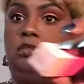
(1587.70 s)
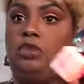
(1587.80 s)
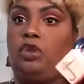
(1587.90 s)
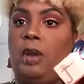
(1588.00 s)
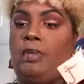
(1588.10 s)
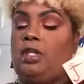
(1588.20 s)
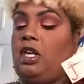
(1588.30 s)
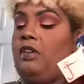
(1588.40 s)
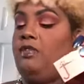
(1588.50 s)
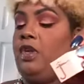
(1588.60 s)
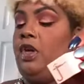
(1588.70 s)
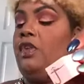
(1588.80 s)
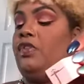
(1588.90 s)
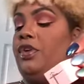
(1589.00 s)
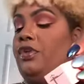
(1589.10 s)
dropping stuff.
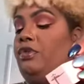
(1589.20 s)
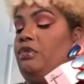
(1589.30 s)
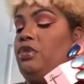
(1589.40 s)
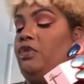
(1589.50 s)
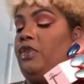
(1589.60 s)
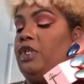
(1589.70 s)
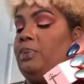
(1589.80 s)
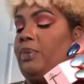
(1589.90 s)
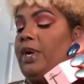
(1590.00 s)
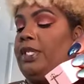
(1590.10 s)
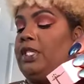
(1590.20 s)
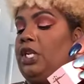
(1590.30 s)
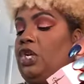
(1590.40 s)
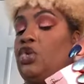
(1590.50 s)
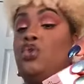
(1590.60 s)
The new Juvia's Place
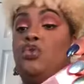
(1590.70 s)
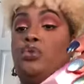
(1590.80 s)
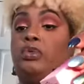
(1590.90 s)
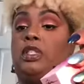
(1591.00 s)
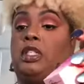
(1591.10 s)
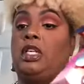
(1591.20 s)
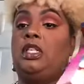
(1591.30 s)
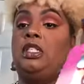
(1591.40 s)
Nudes